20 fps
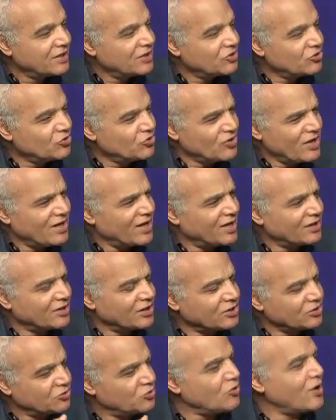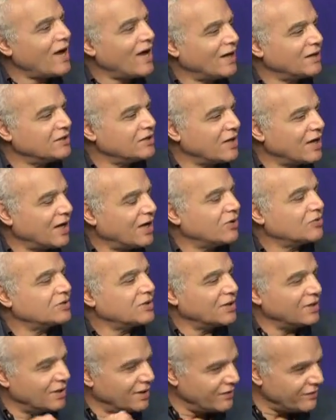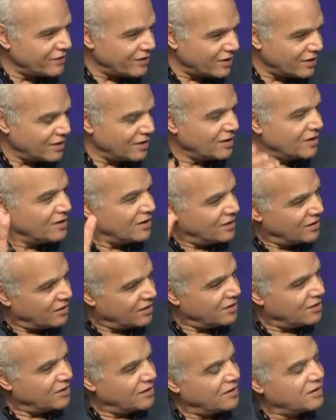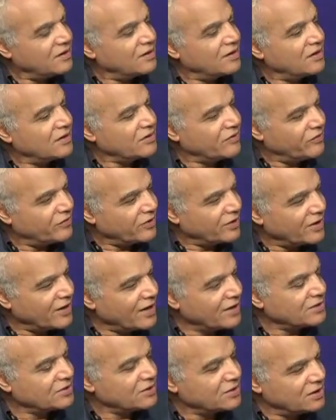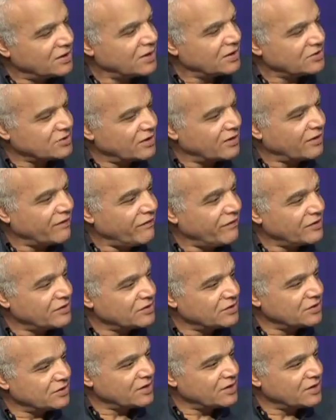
So they're not into handout and living in a different country as a refugee.